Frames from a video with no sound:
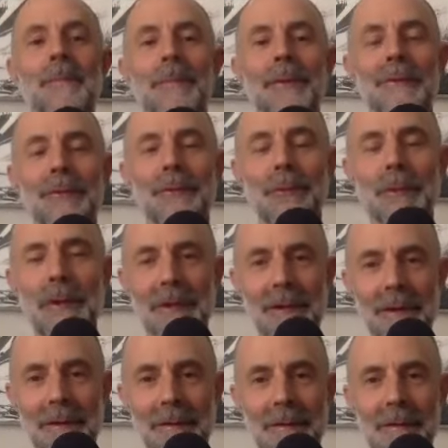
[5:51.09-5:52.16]

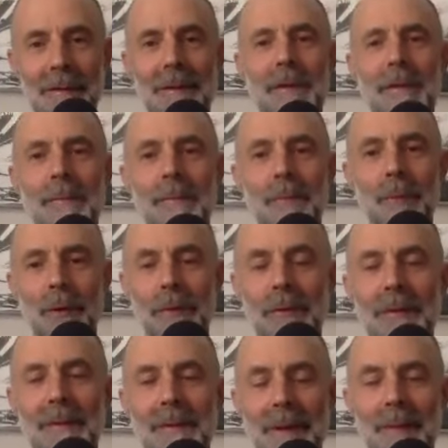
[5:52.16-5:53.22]
between
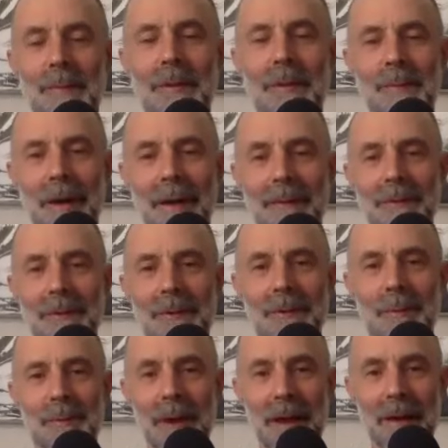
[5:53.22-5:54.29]
modern contemporary
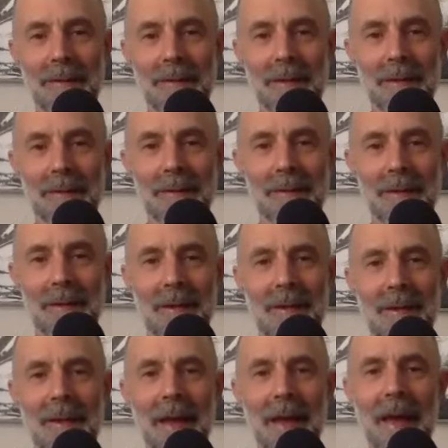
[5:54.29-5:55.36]
mindfulness practice
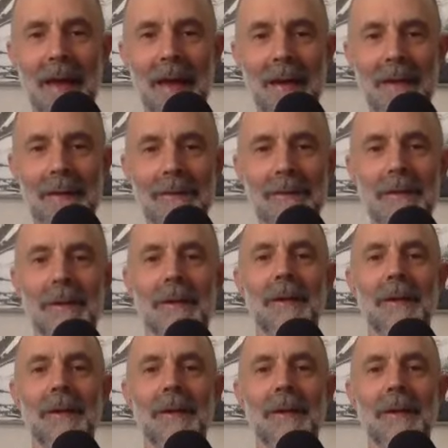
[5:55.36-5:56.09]
and